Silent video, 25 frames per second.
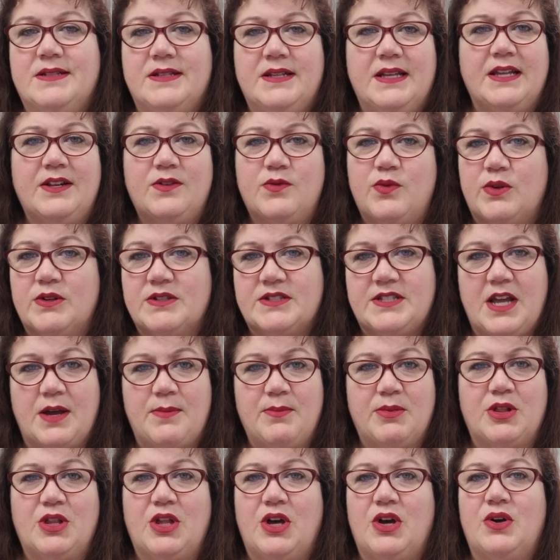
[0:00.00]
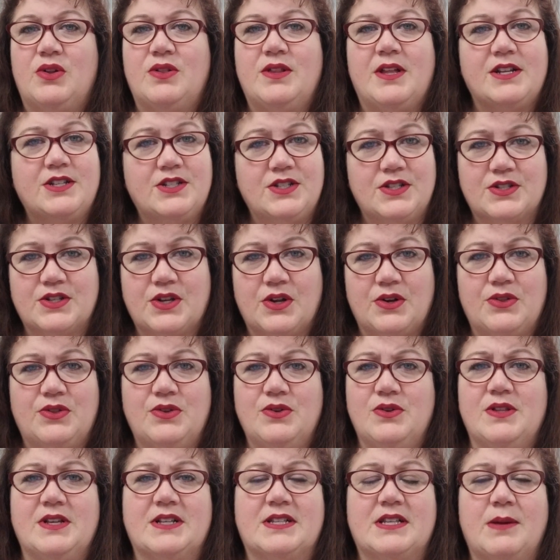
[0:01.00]
info's down below. Let's just go
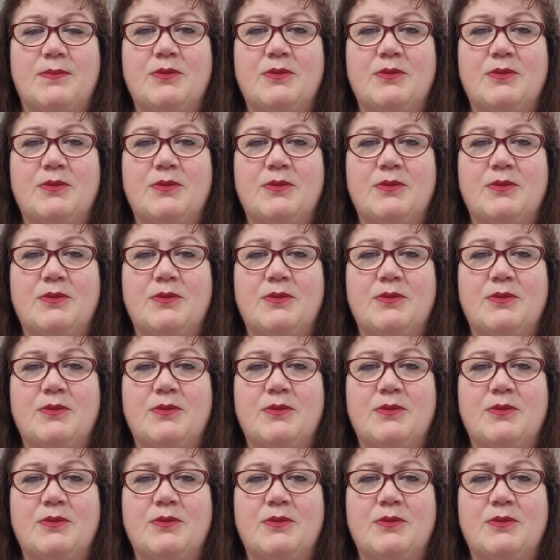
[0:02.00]
through this.